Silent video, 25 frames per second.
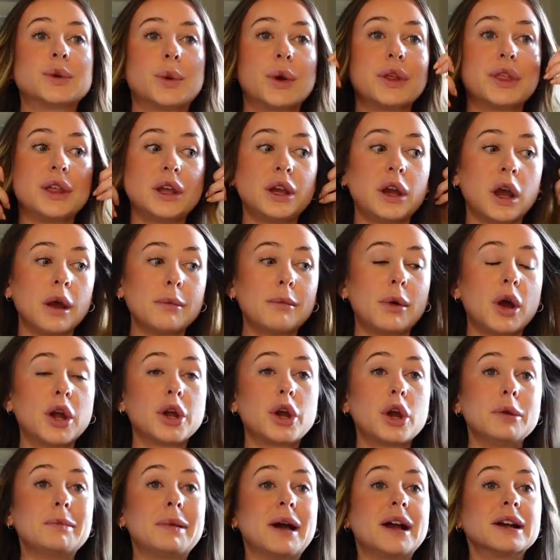so I think I
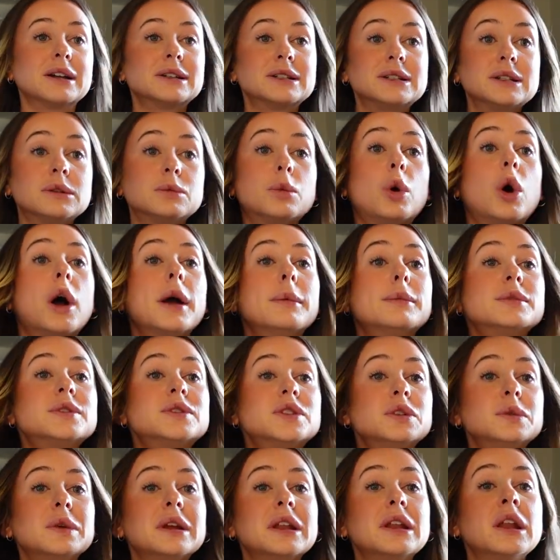might go back to what I was
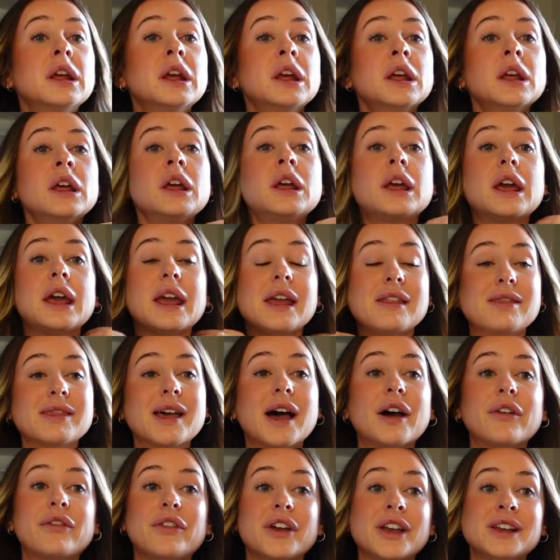doing in
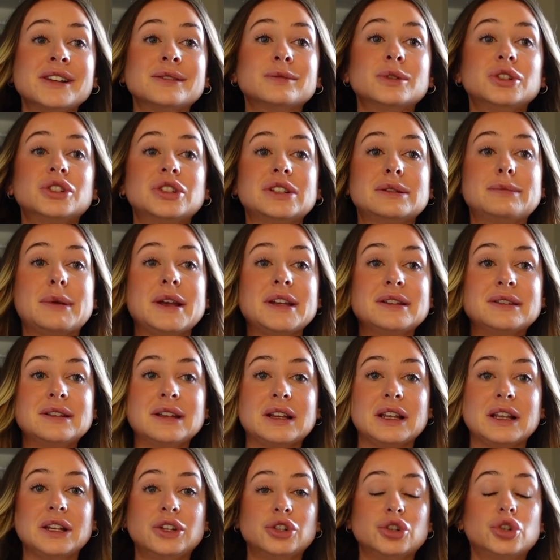that phase, which is
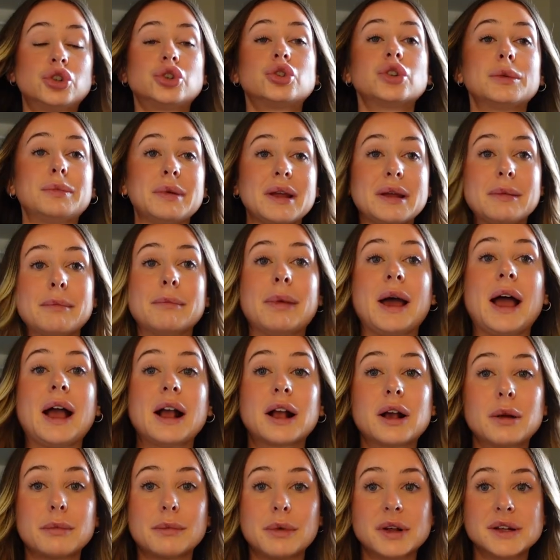basically stripping
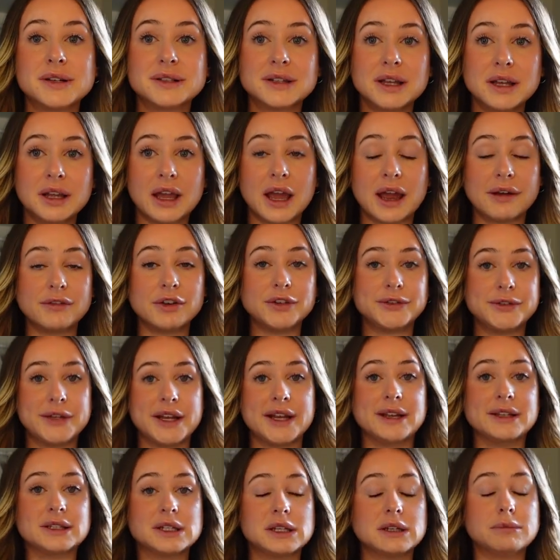back my skincare
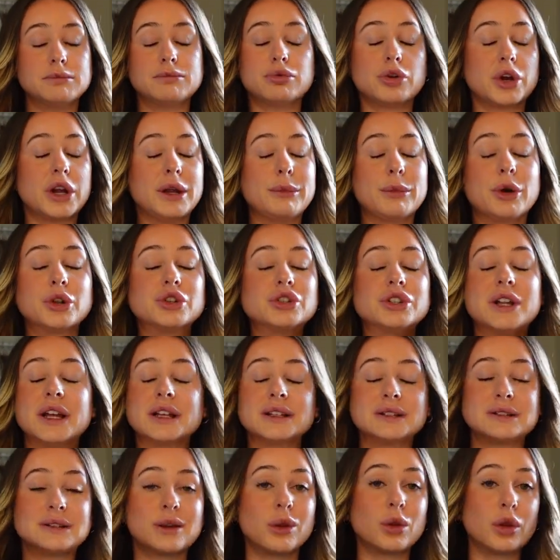routine to pretty much
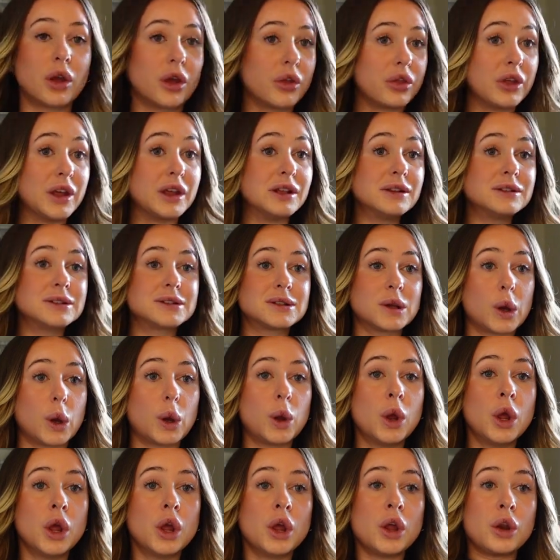next to nothing,
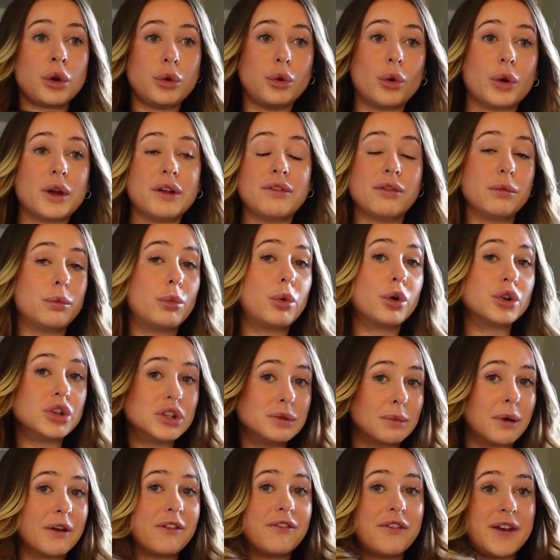so not even
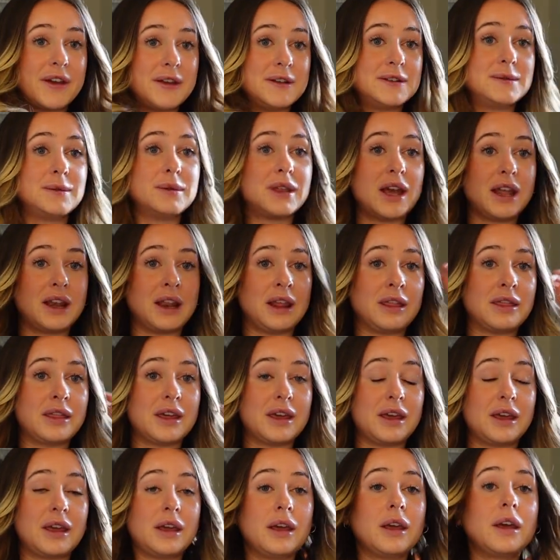washing my face with
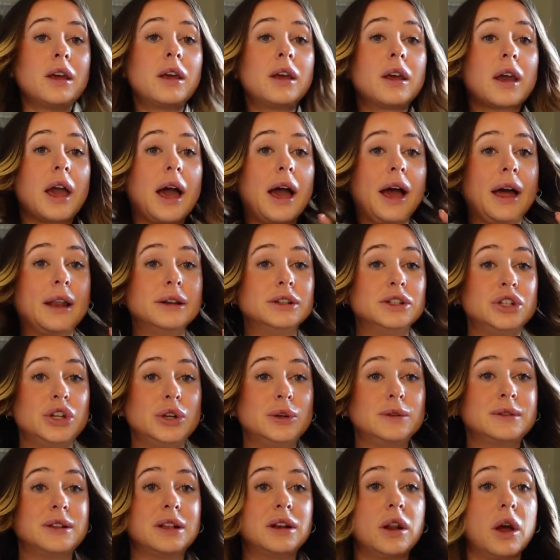anything and
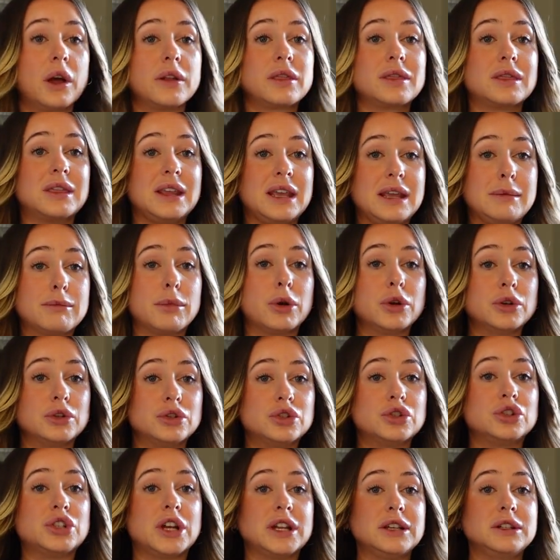using like the
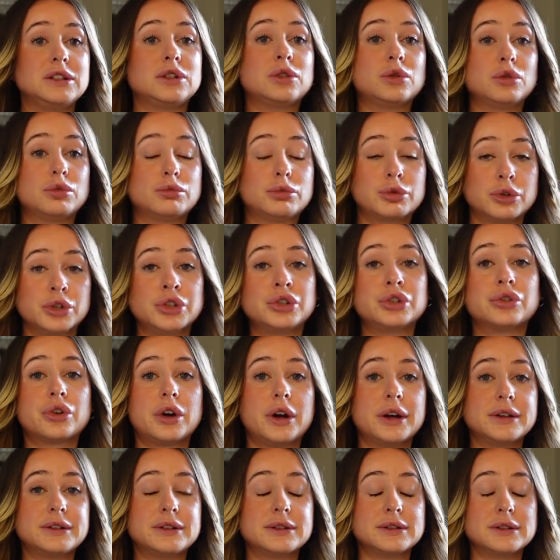most gentle
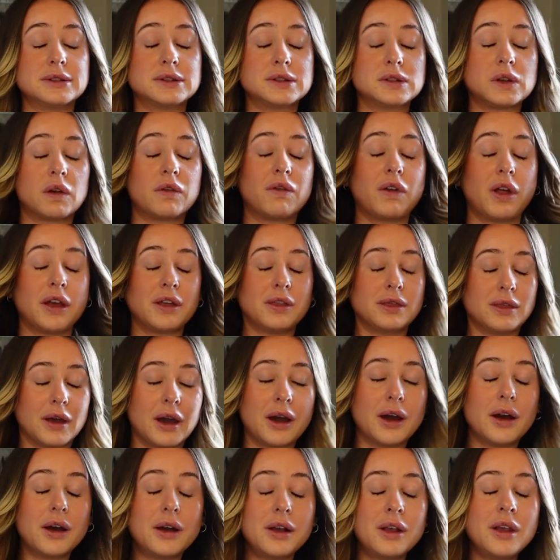moisturisers and stuff like
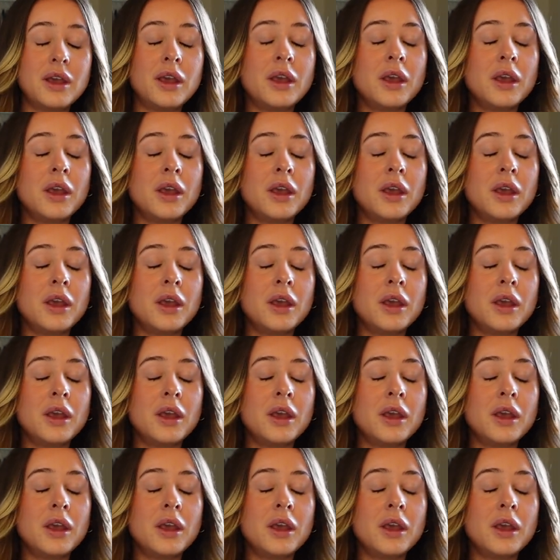that